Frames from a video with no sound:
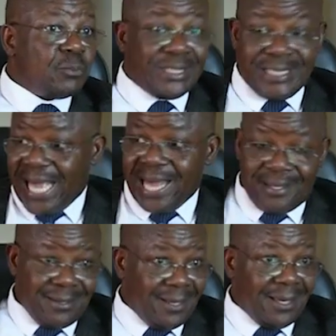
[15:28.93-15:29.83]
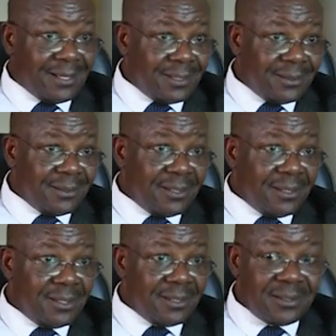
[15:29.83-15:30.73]
But they are here,
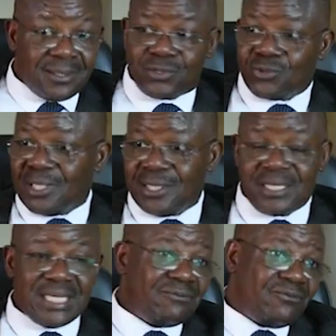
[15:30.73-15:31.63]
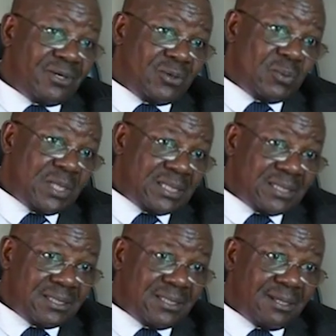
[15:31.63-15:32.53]
destroying the environment,